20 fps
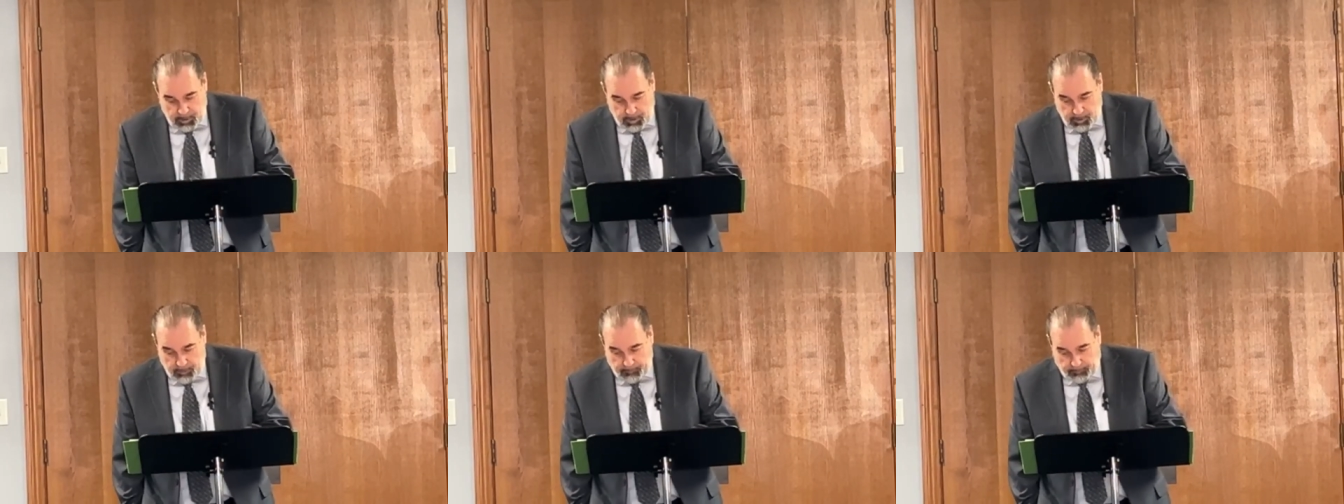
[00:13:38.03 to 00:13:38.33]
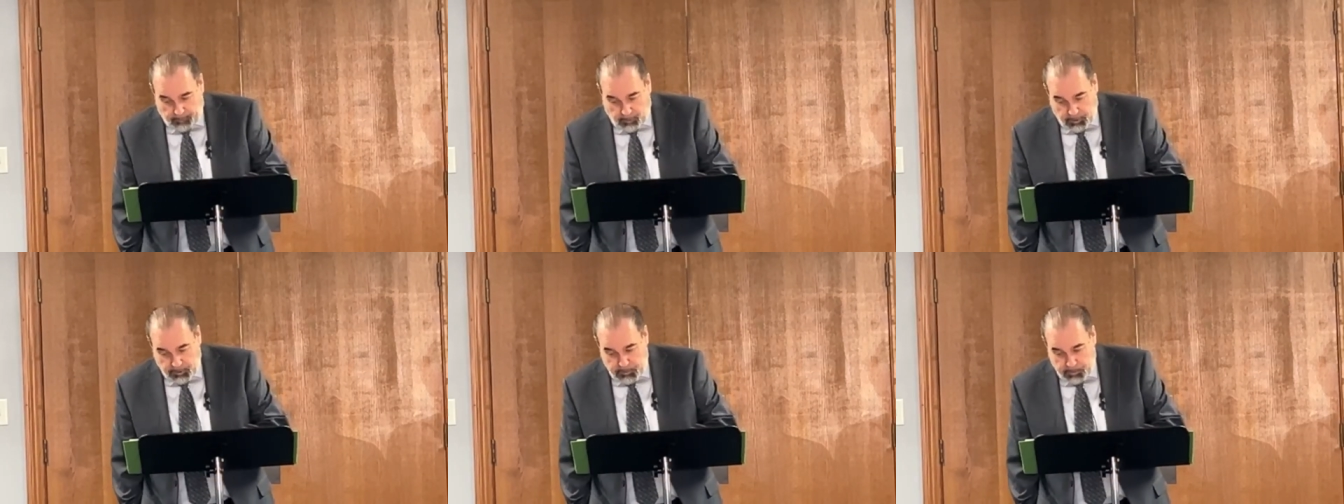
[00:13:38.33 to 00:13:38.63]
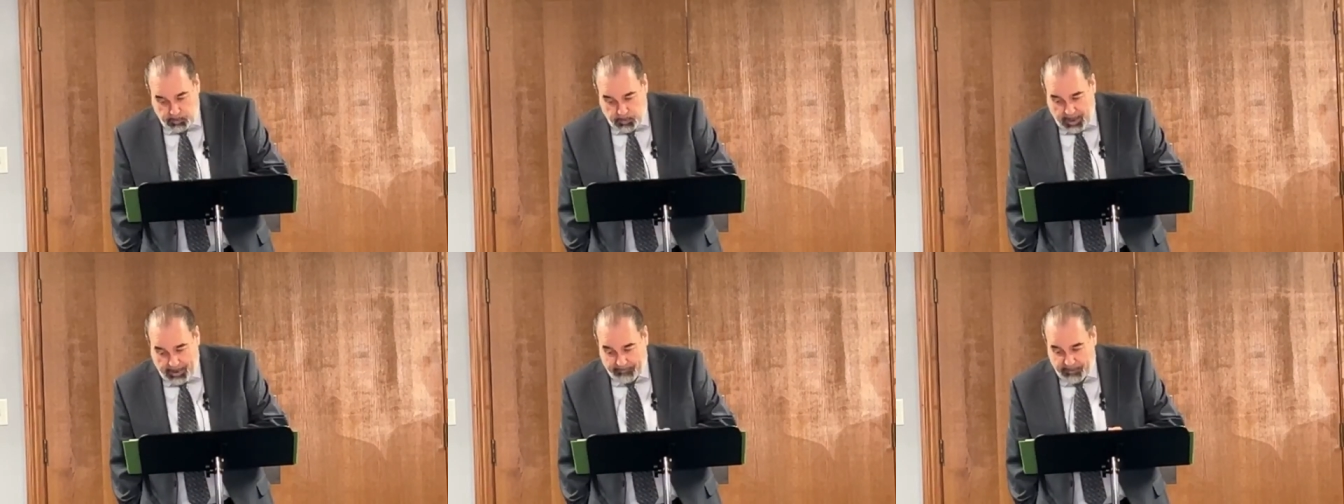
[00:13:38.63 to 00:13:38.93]
Mm-hmm.
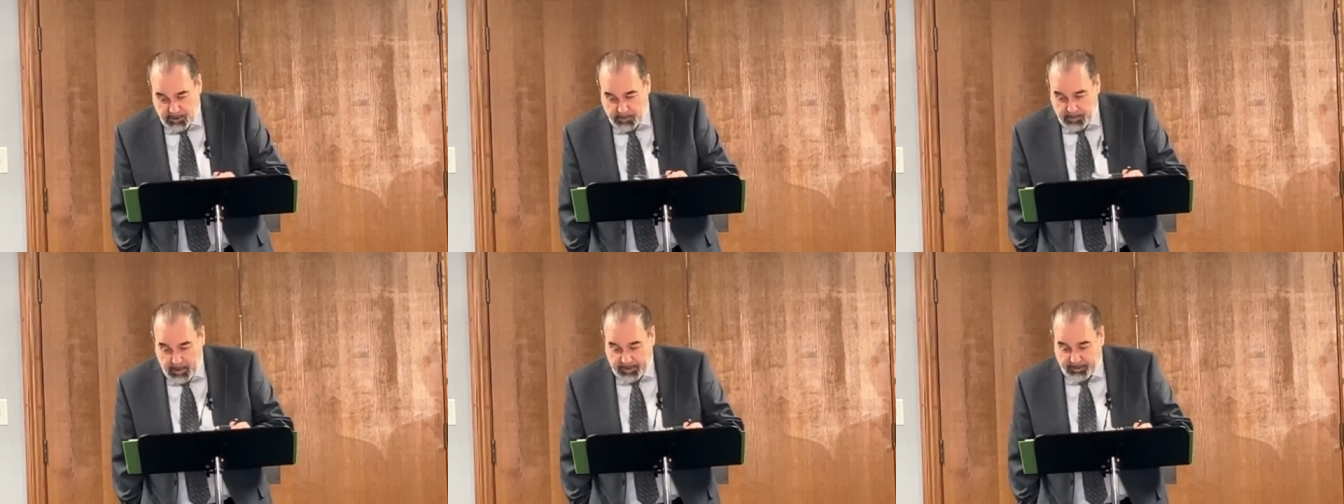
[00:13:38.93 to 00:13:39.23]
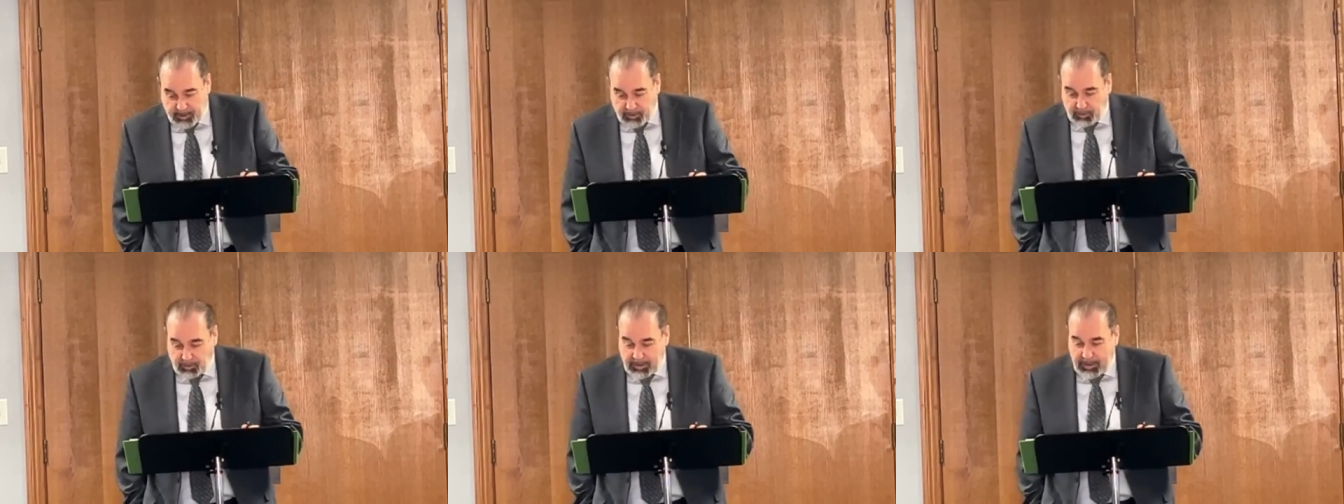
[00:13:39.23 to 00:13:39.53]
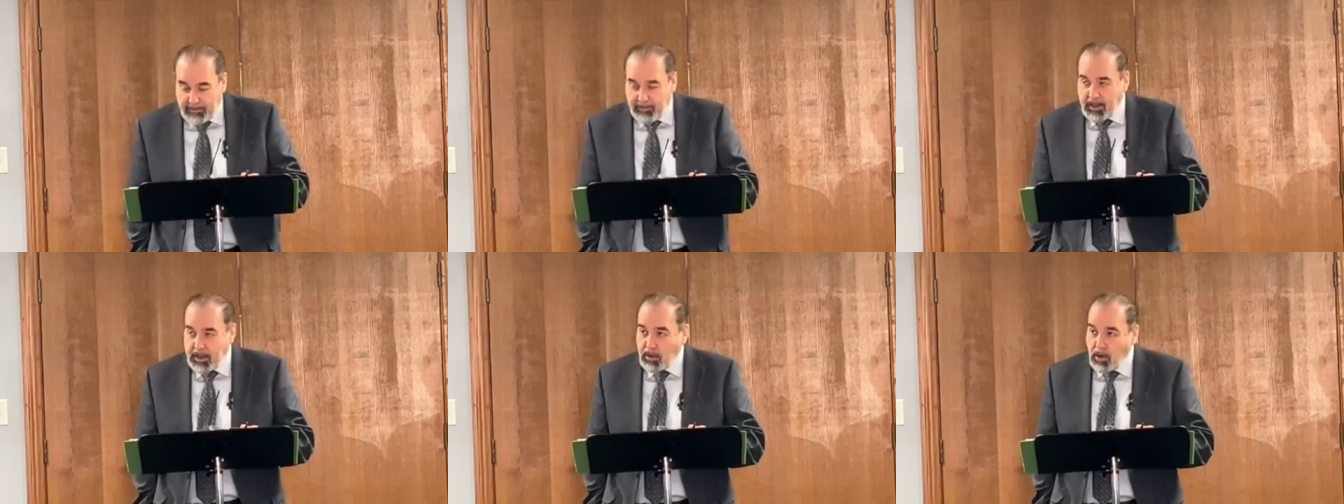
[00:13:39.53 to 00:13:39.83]
False prophets make their
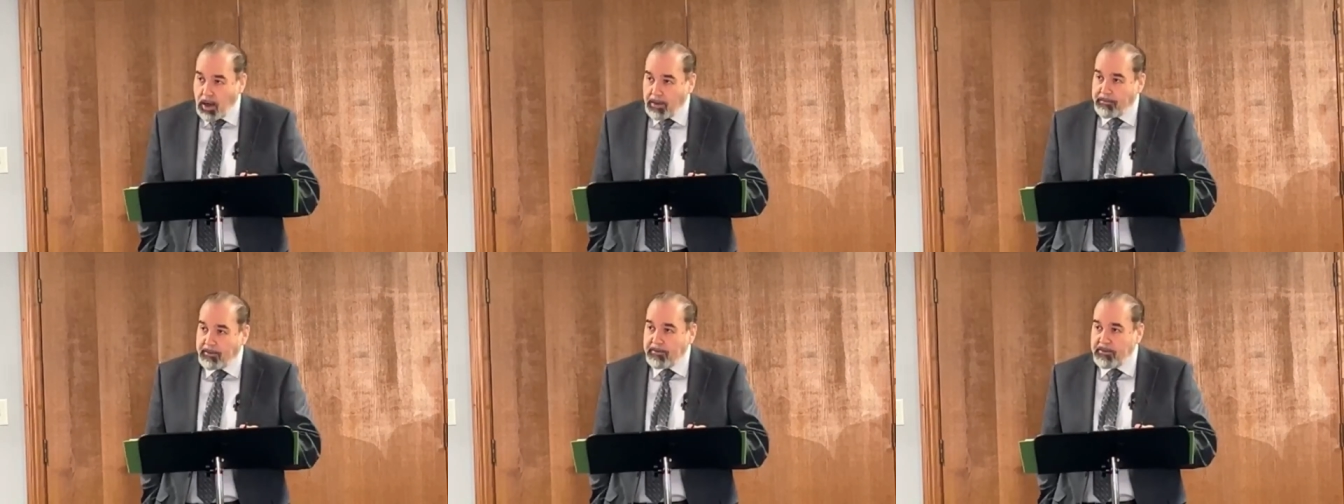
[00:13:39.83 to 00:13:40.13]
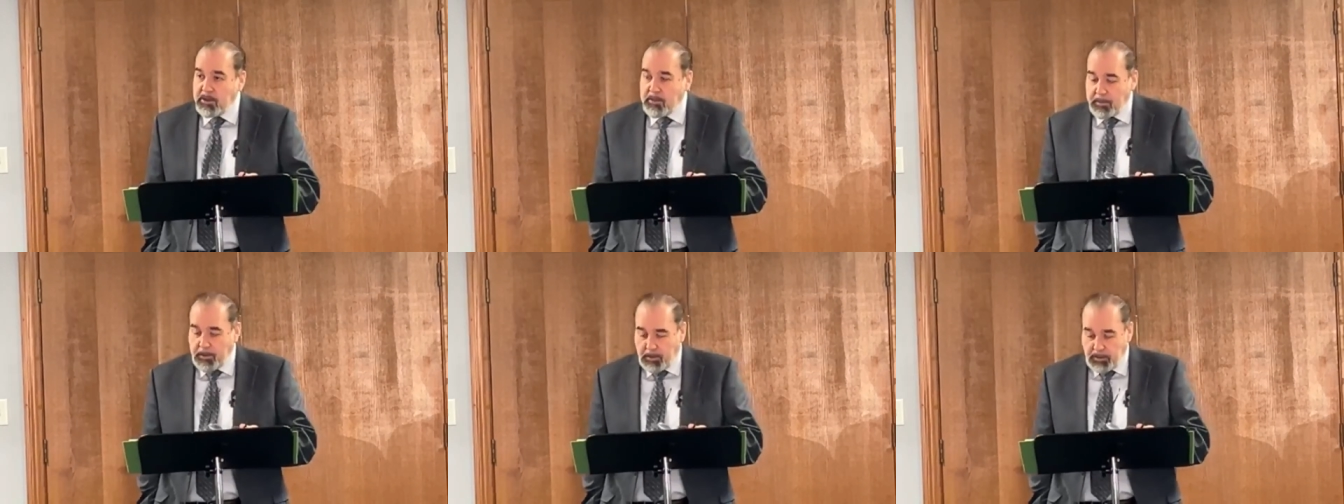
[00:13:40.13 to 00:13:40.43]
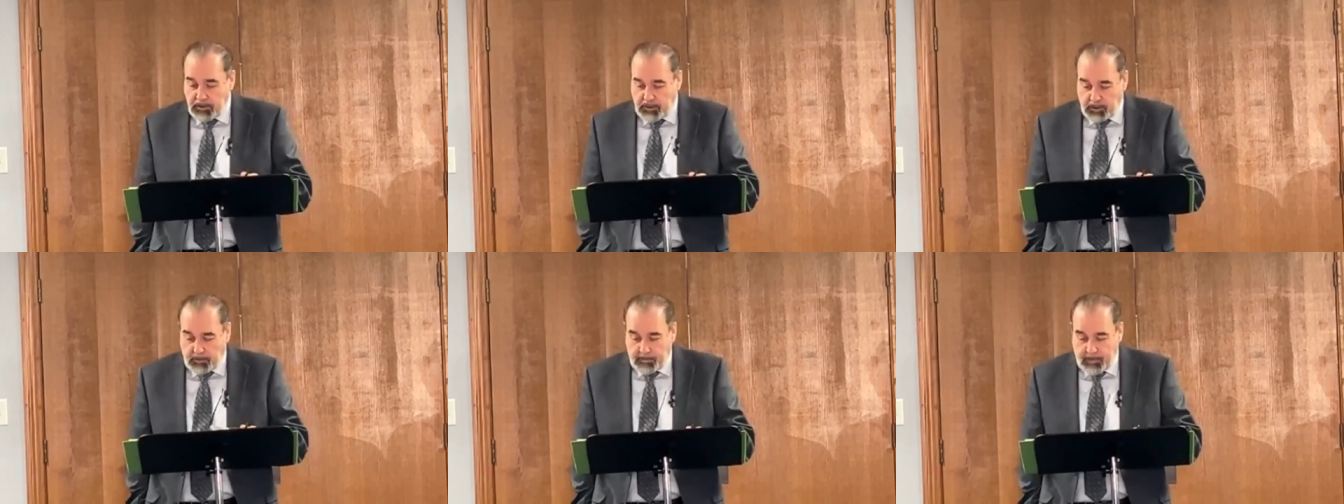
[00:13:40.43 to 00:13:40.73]
living off of
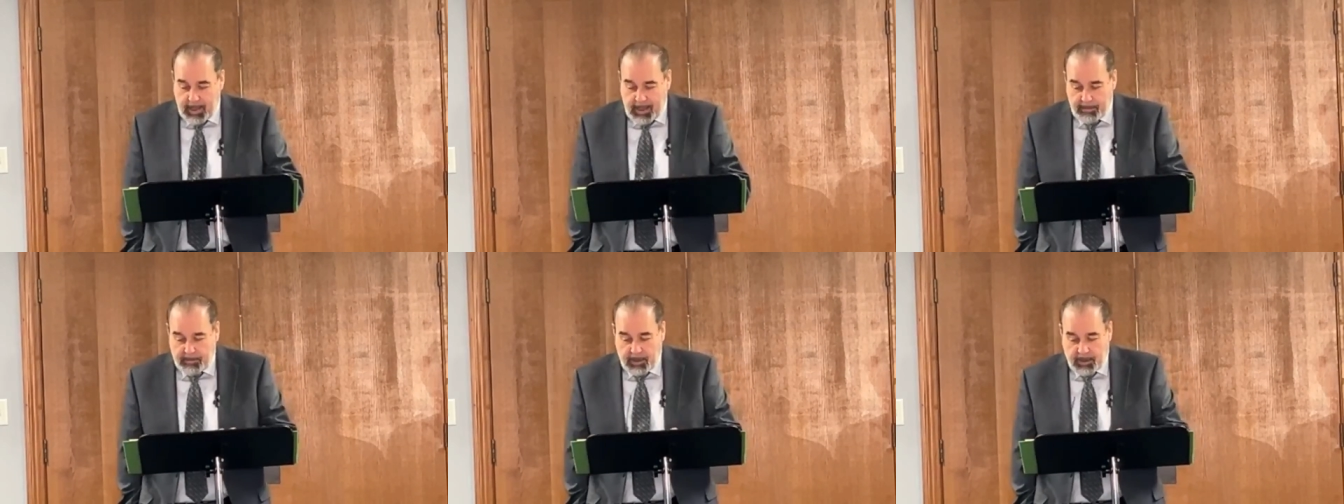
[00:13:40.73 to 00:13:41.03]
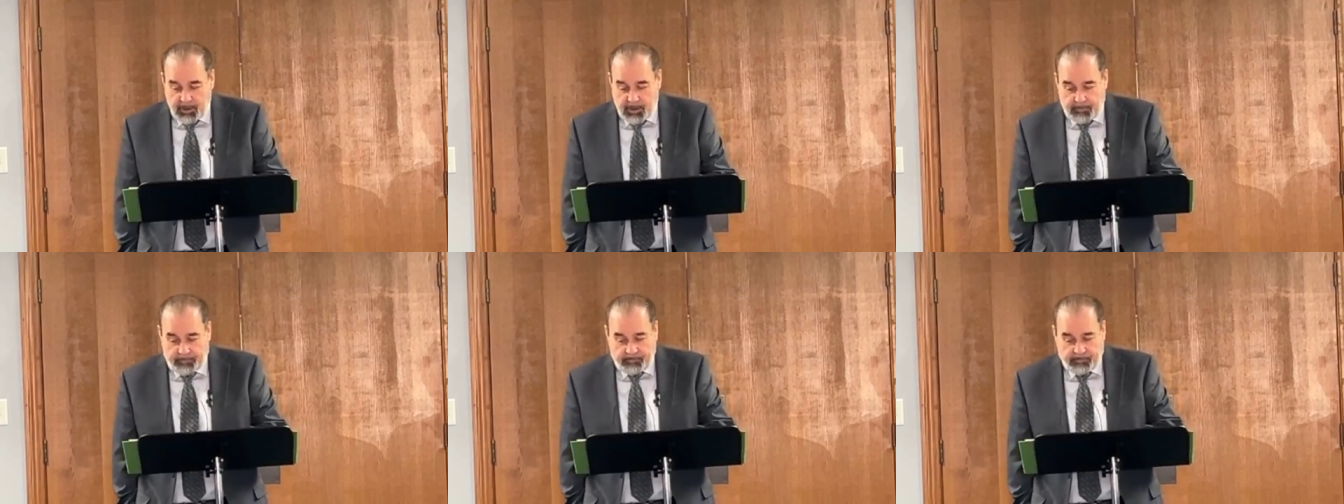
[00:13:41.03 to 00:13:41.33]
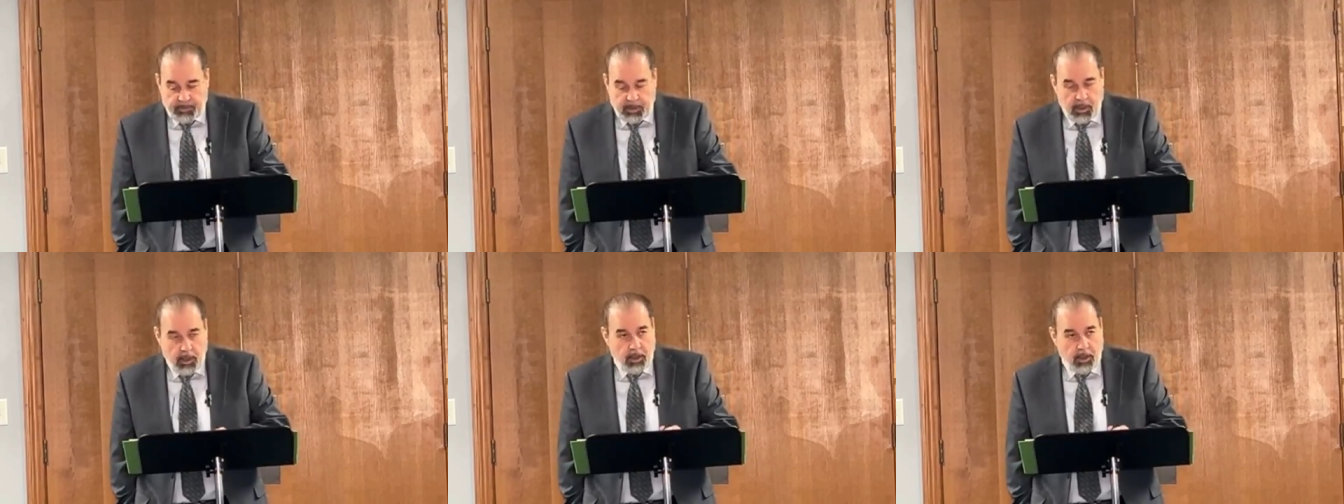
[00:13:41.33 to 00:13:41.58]
spiritual babies.